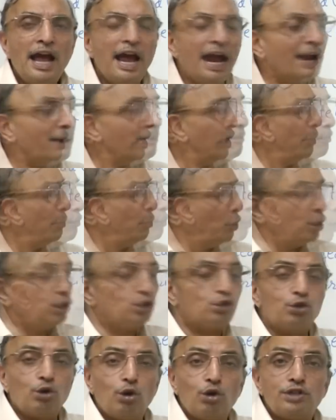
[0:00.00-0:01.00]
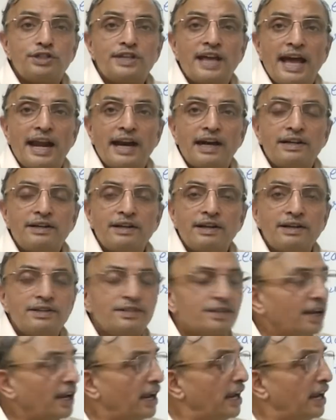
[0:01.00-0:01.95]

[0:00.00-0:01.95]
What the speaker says: and puts those characters